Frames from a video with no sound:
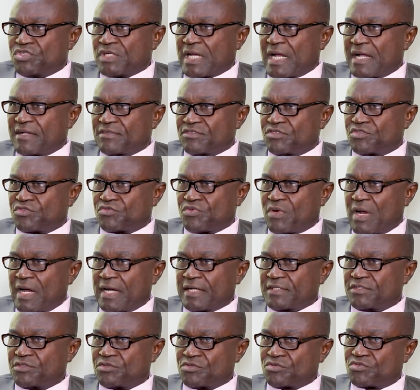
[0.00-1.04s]
giant
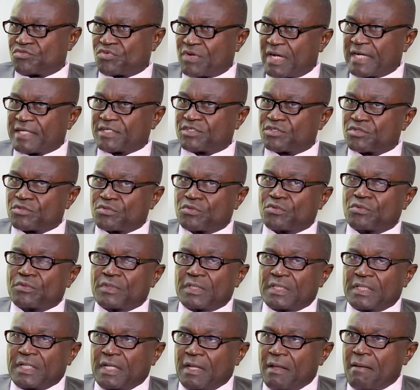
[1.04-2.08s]
strides to try to
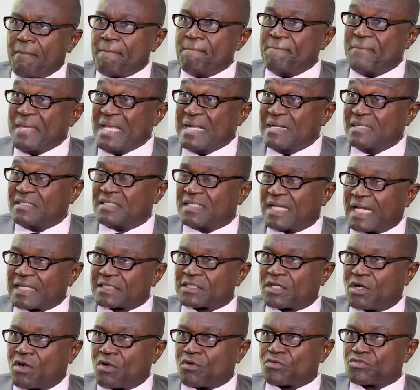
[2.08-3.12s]
build
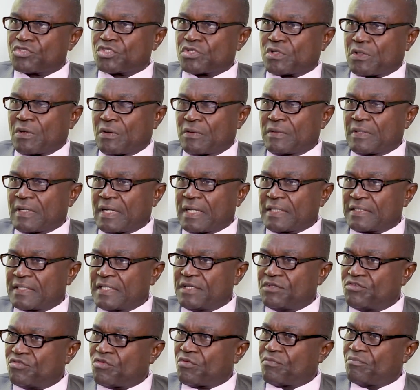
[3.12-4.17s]
that culture, I
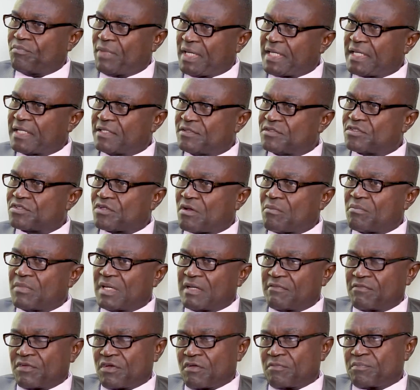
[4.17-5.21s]
think you're making some
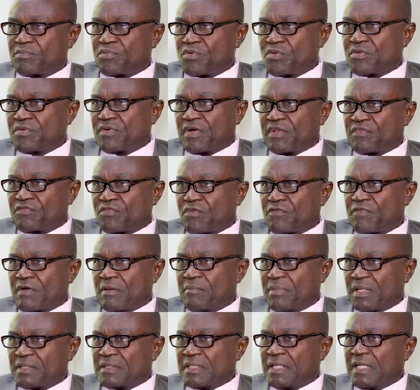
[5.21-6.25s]
level of progress so far.
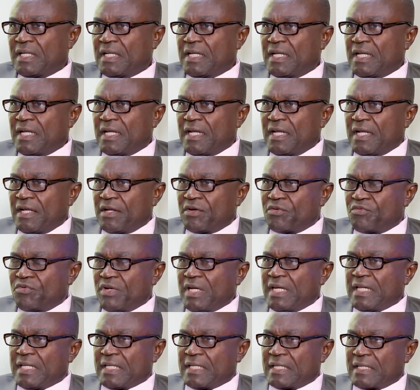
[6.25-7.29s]
But
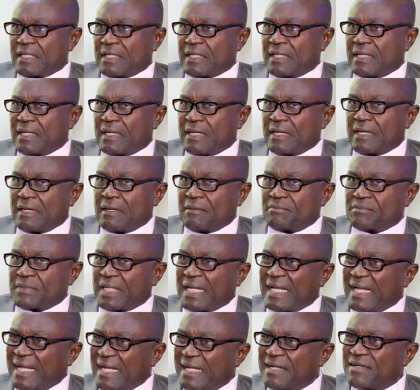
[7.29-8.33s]
really,
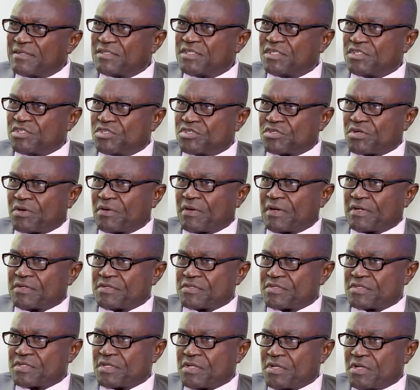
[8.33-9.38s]
health
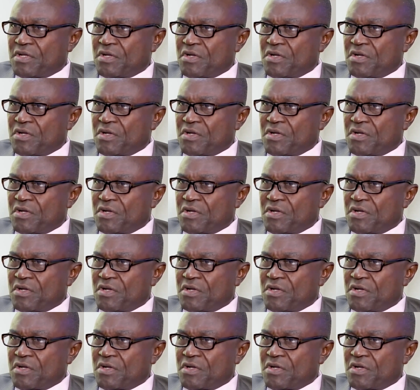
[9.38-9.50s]
insurance,